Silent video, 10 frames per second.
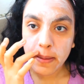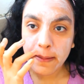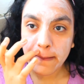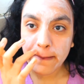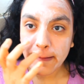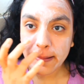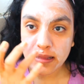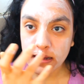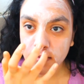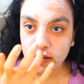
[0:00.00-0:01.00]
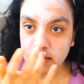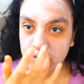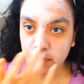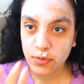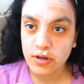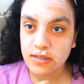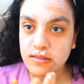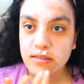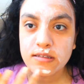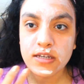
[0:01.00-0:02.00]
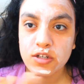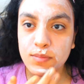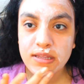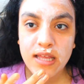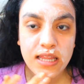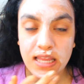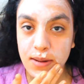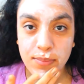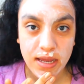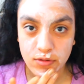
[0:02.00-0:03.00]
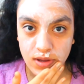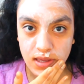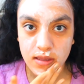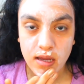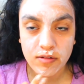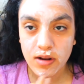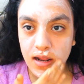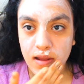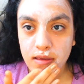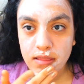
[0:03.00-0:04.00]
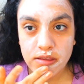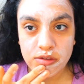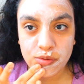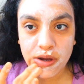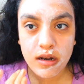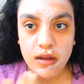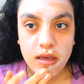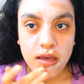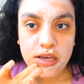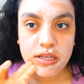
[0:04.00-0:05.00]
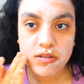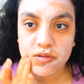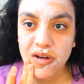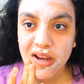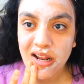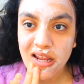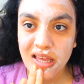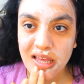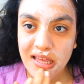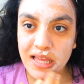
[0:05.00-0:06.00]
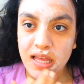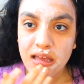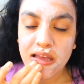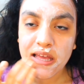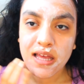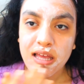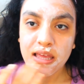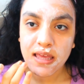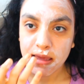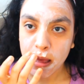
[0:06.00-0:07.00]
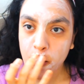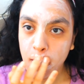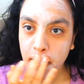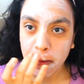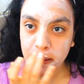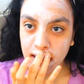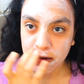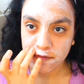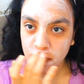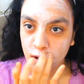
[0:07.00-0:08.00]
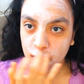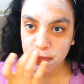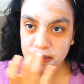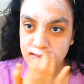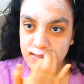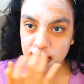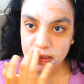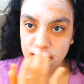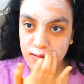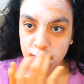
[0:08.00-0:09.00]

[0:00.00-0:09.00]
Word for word: Yeah, it kind of has a burning sensation, but not in a bad way. I really like this one. It's really a, a kind of calming scent.